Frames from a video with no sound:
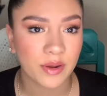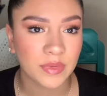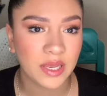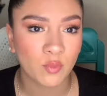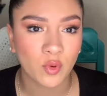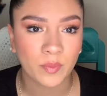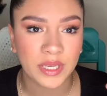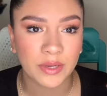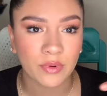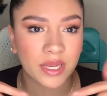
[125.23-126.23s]
name will be
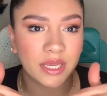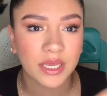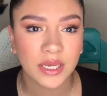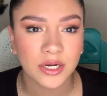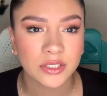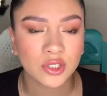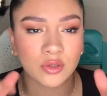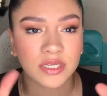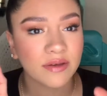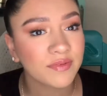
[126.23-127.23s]
right here, so
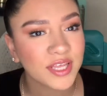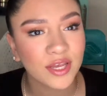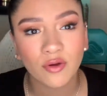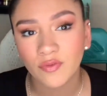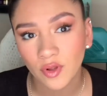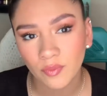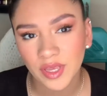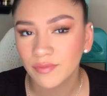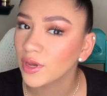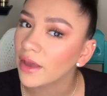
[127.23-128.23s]
definitely go follow me if
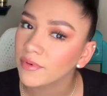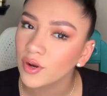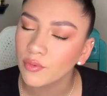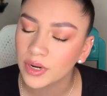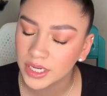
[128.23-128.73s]
you haven't already.